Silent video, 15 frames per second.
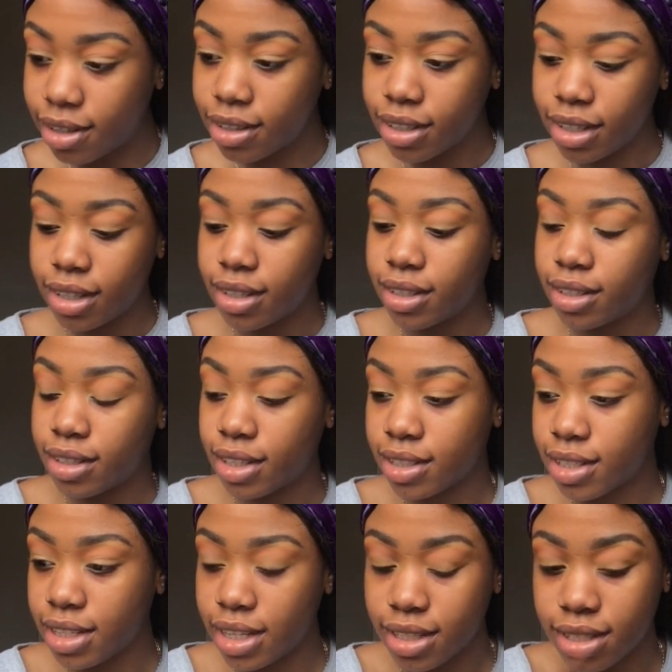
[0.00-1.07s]
I think
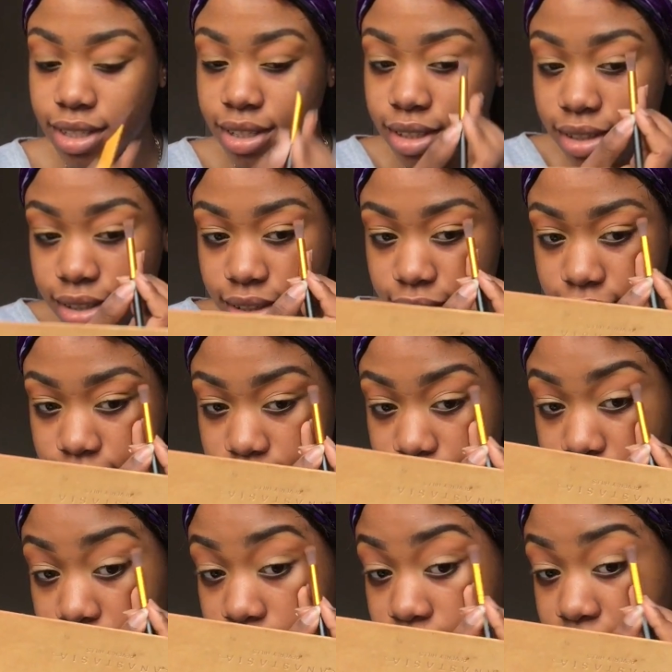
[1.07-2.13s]
today's the
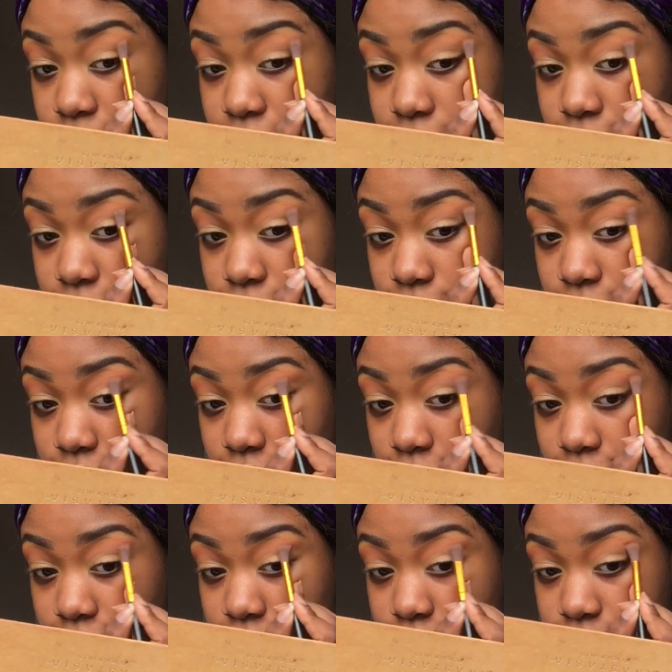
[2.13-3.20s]
25th
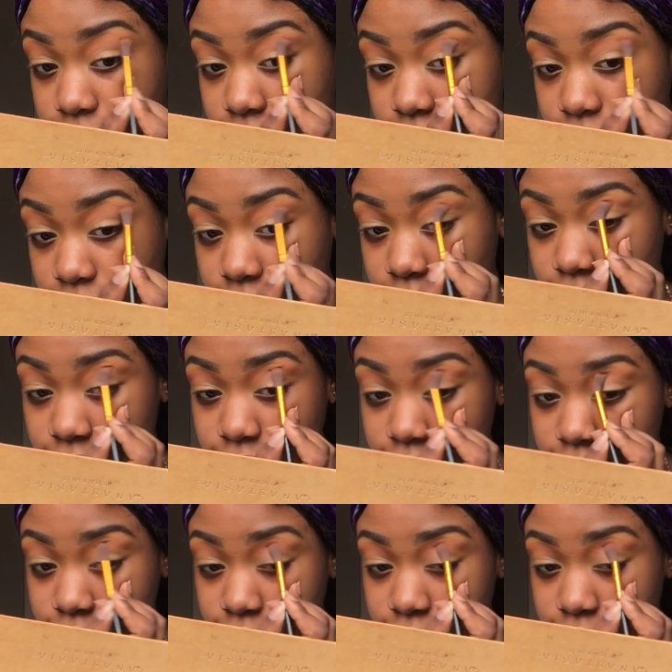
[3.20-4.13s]
day of the year.